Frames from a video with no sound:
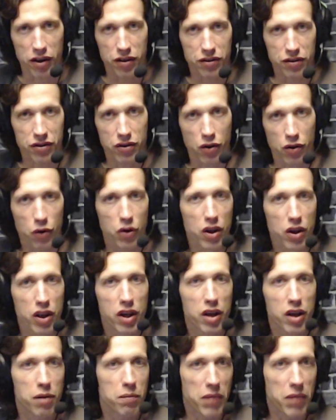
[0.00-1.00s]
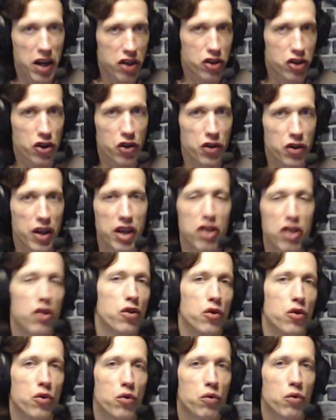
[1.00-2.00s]
So make sure that
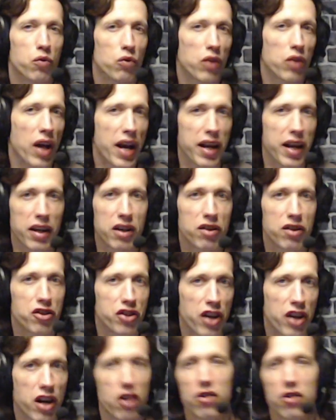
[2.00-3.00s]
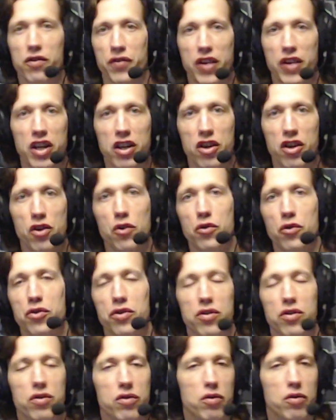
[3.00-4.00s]
you like, share the videos.
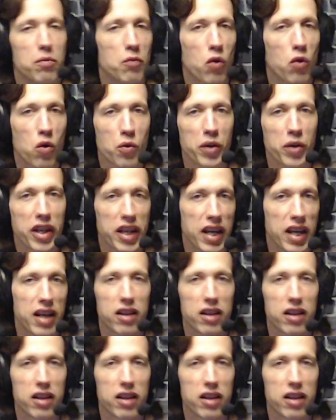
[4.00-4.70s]
The more we get,